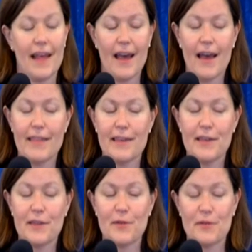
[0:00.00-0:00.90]
I
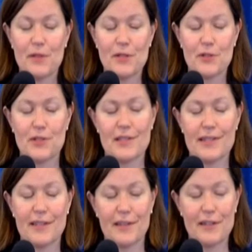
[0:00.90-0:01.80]
think the research is
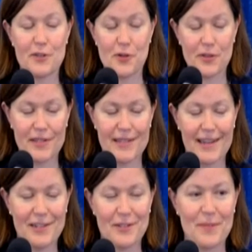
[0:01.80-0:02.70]
still in its early
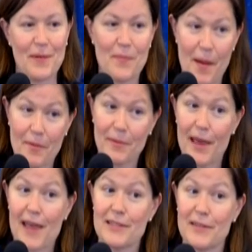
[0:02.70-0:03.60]
stages, but probably
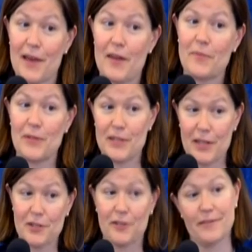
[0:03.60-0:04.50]
has a lot of
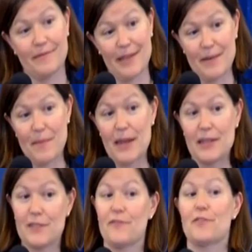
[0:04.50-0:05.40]
potential in many
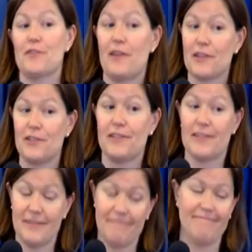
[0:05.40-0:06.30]
different
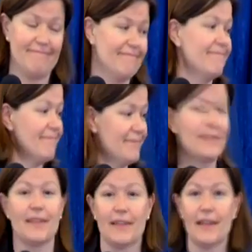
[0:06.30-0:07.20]
directions.
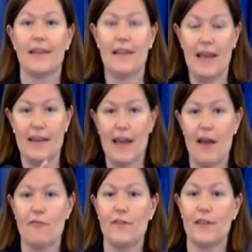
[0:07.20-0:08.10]
And
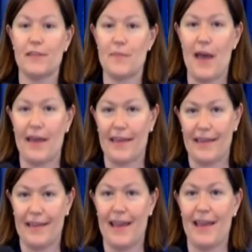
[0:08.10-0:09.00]
now Phil is back
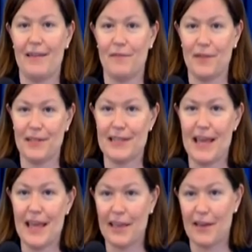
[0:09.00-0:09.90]
and will
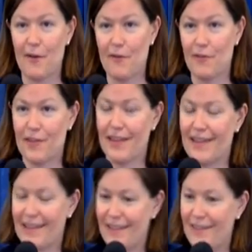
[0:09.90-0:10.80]
take over the